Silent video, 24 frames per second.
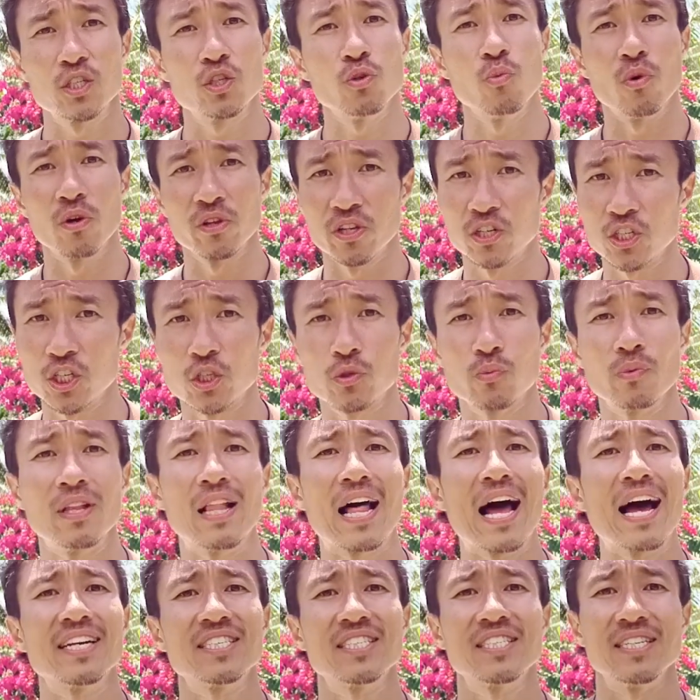to where they're just
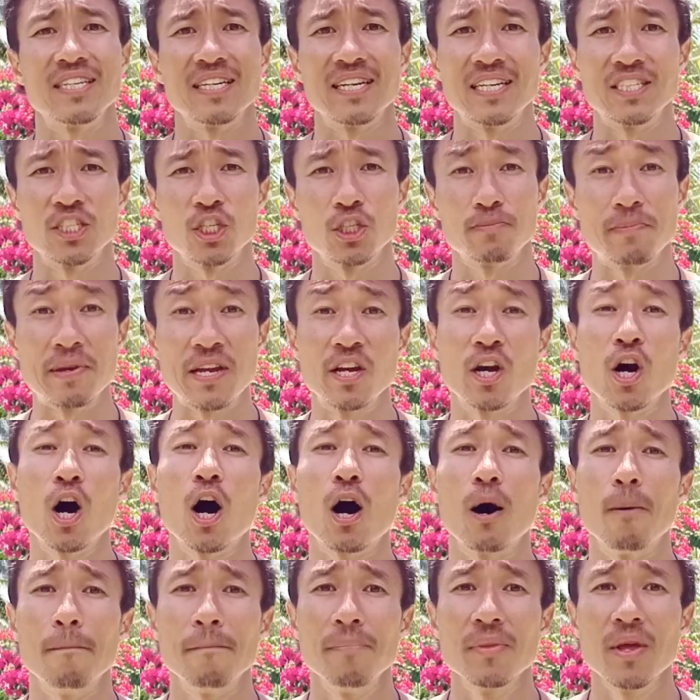relaxing and just being
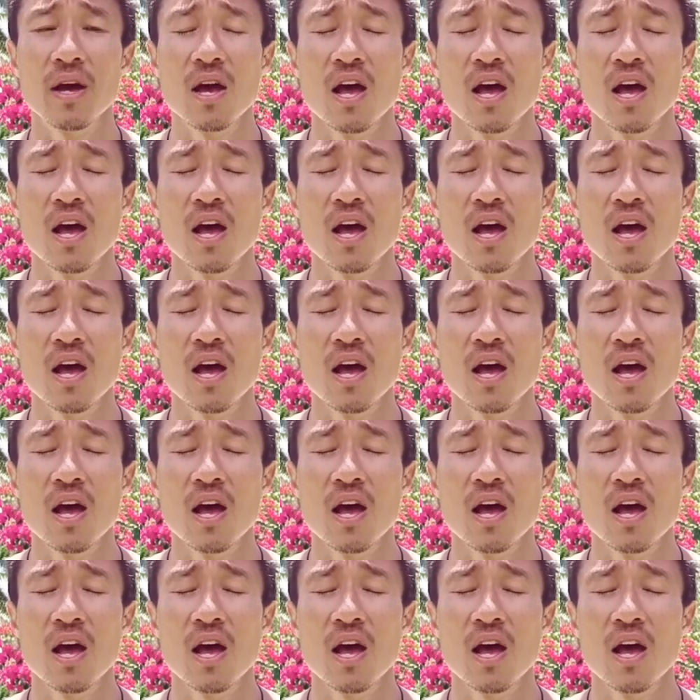calm.